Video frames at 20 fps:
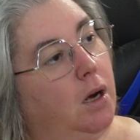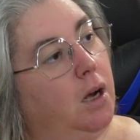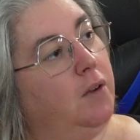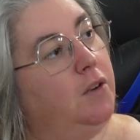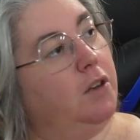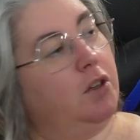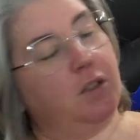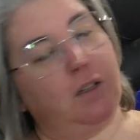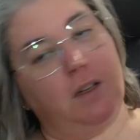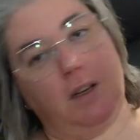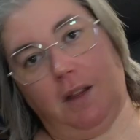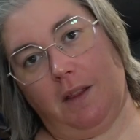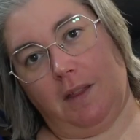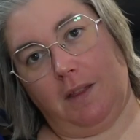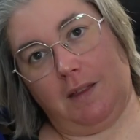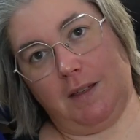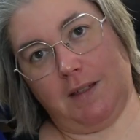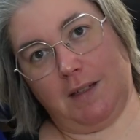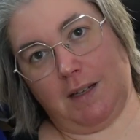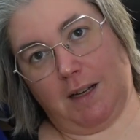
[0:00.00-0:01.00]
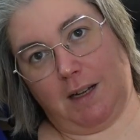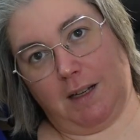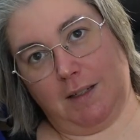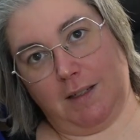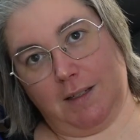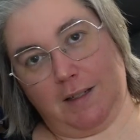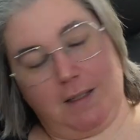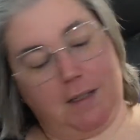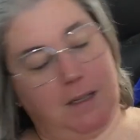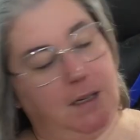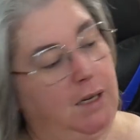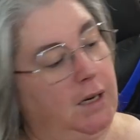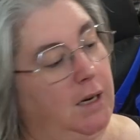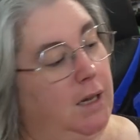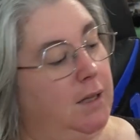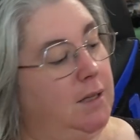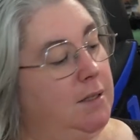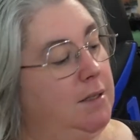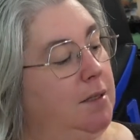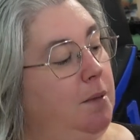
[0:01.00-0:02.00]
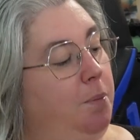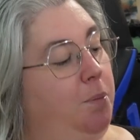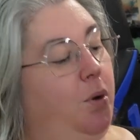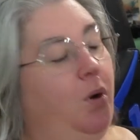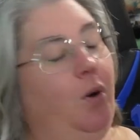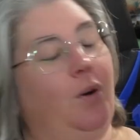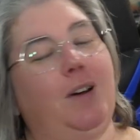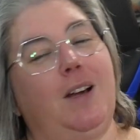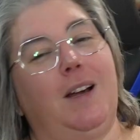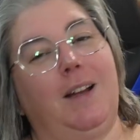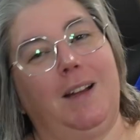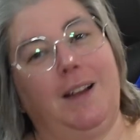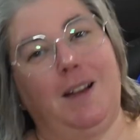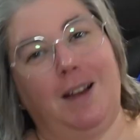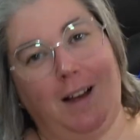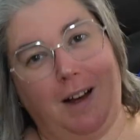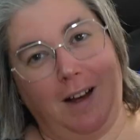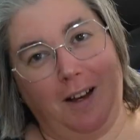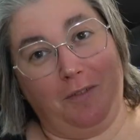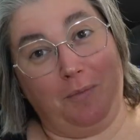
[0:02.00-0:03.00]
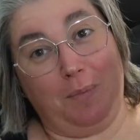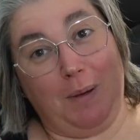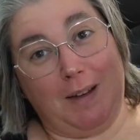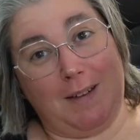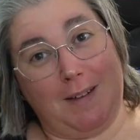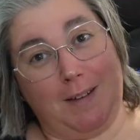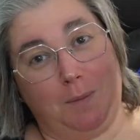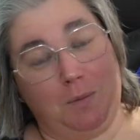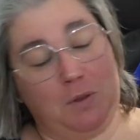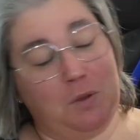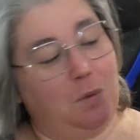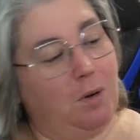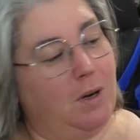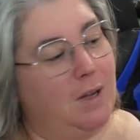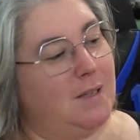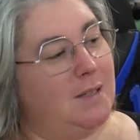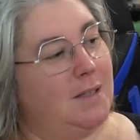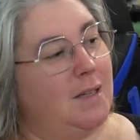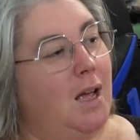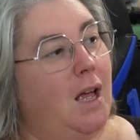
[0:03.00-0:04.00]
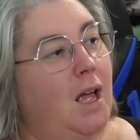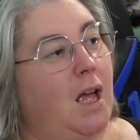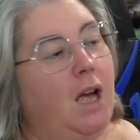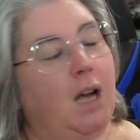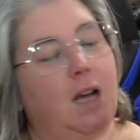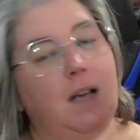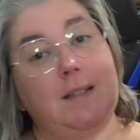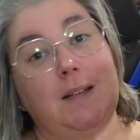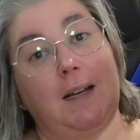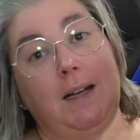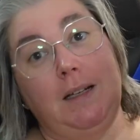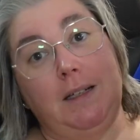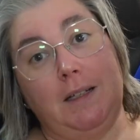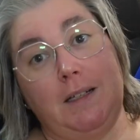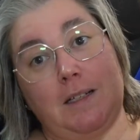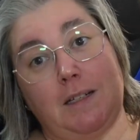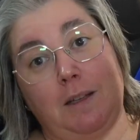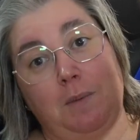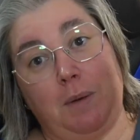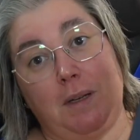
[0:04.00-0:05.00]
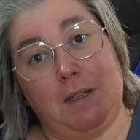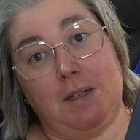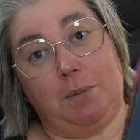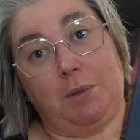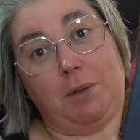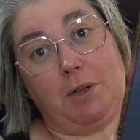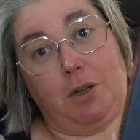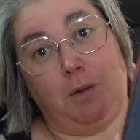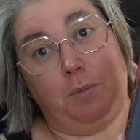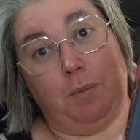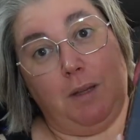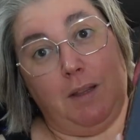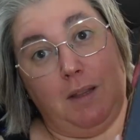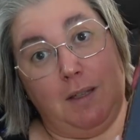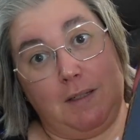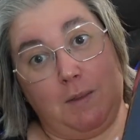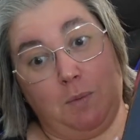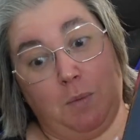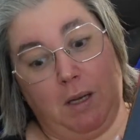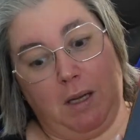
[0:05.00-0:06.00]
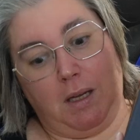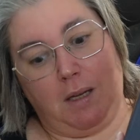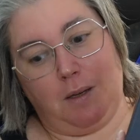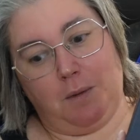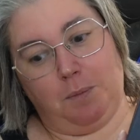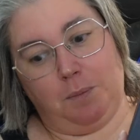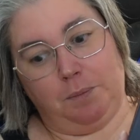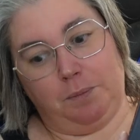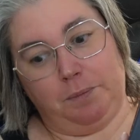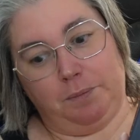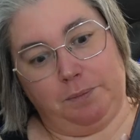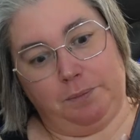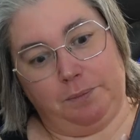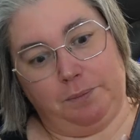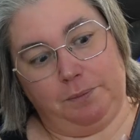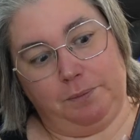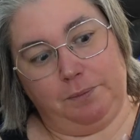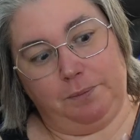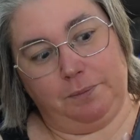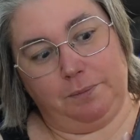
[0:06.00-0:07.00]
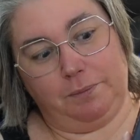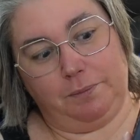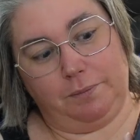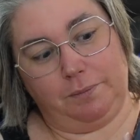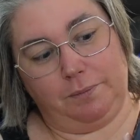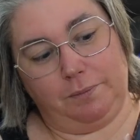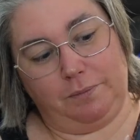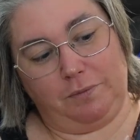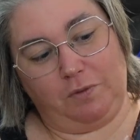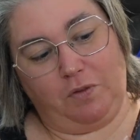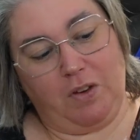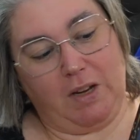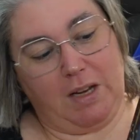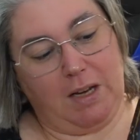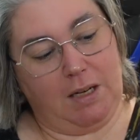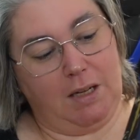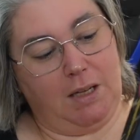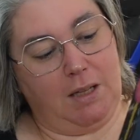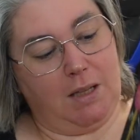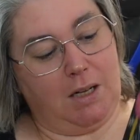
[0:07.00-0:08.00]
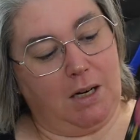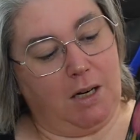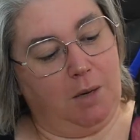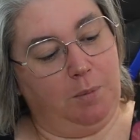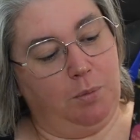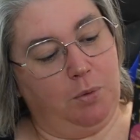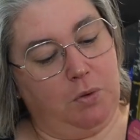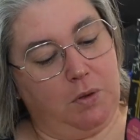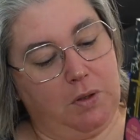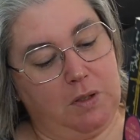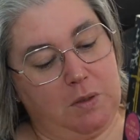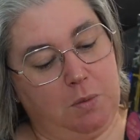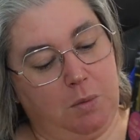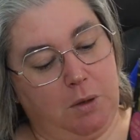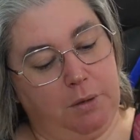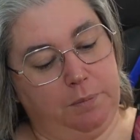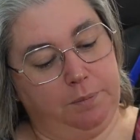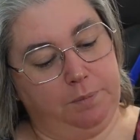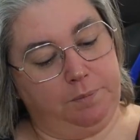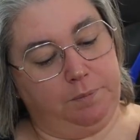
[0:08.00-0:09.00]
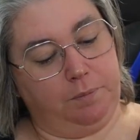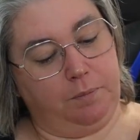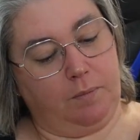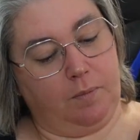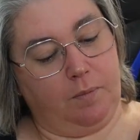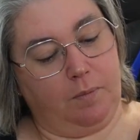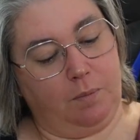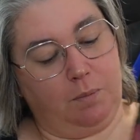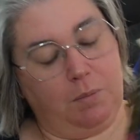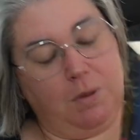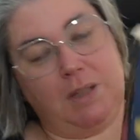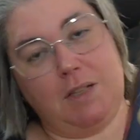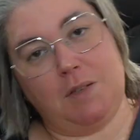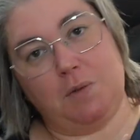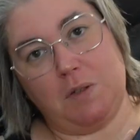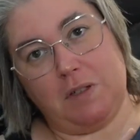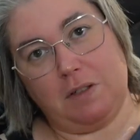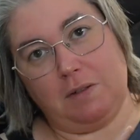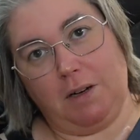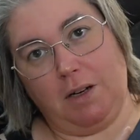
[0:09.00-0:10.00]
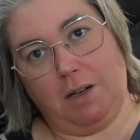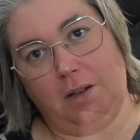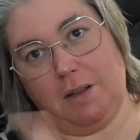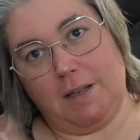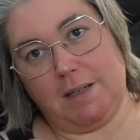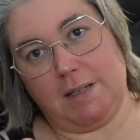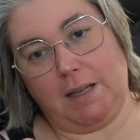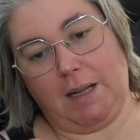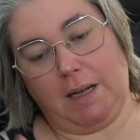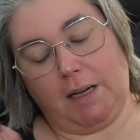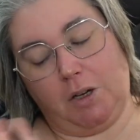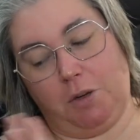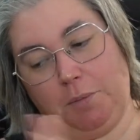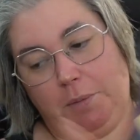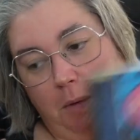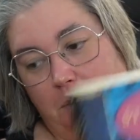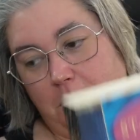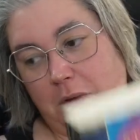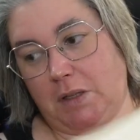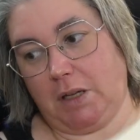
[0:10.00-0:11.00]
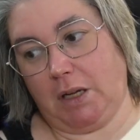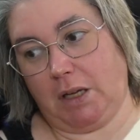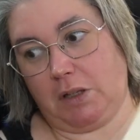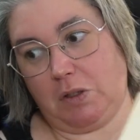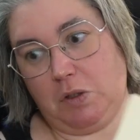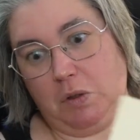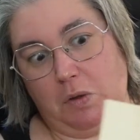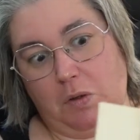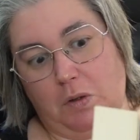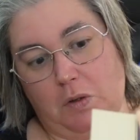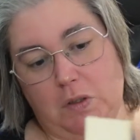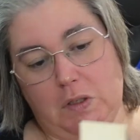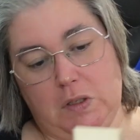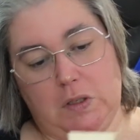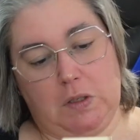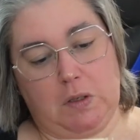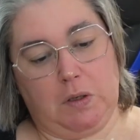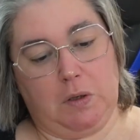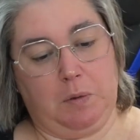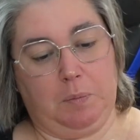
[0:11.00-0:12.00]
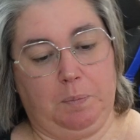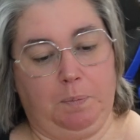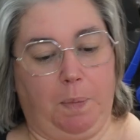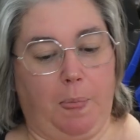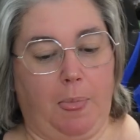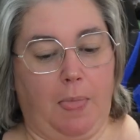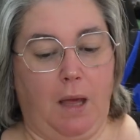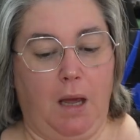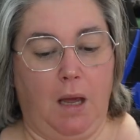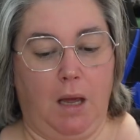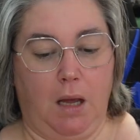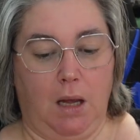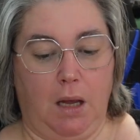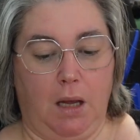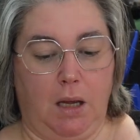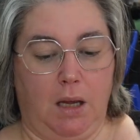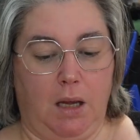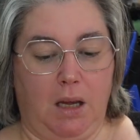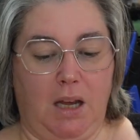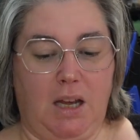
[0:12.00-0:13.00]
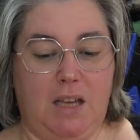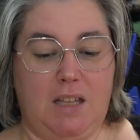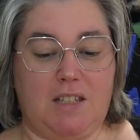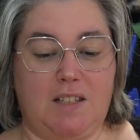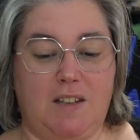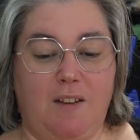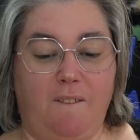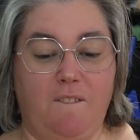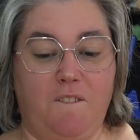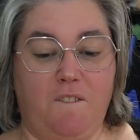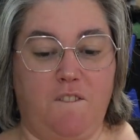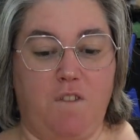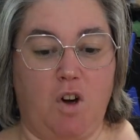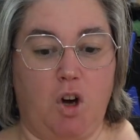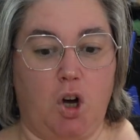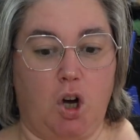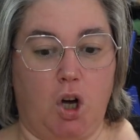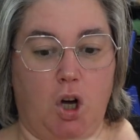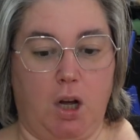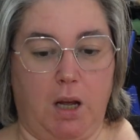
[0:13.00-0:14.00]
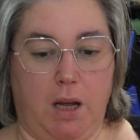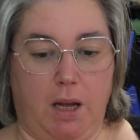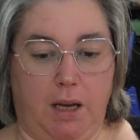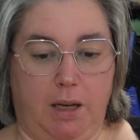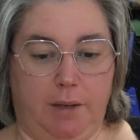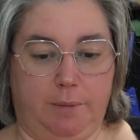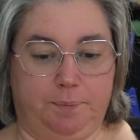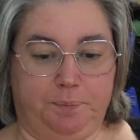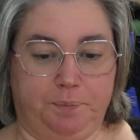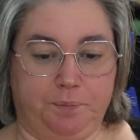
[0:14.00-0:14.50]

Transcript: I got The Starless Sea. Now this is the book I've picked up twice, because I literally picked up a copy this week, forgetting that I'd bought this one. But this was $3 and that copy was like $2, so it's fine.